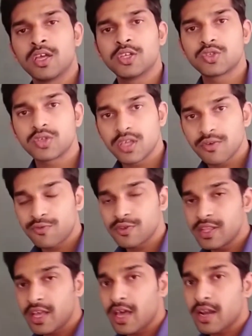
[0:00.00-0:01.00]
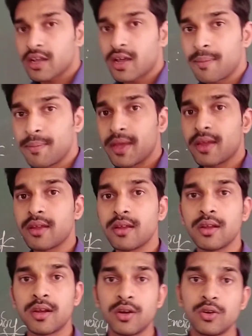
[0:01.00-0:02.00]
So if they are
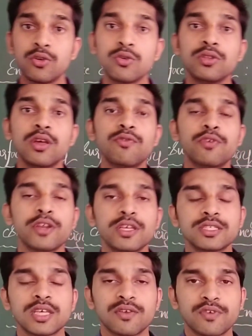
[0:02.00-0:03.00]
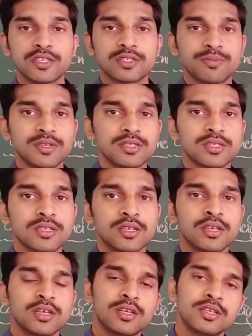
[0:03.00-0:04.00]
coming to the free surface means
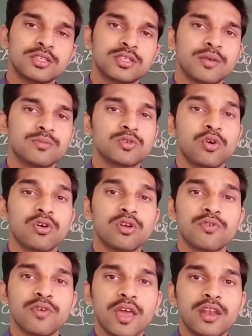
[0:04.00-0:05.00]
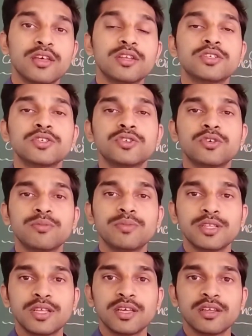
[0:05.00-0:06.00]
some sort of energy should be
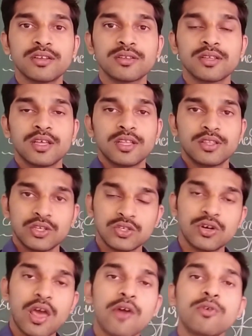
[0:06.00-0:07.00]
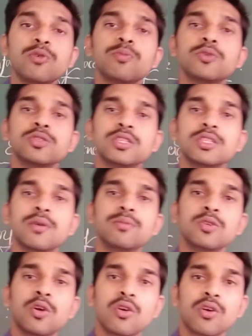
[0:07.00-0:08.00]
there. They should have to possess some
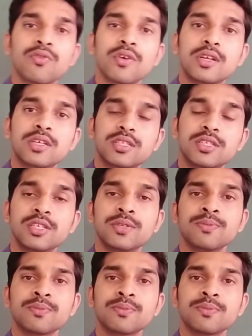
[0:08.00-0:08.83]
sort of energy,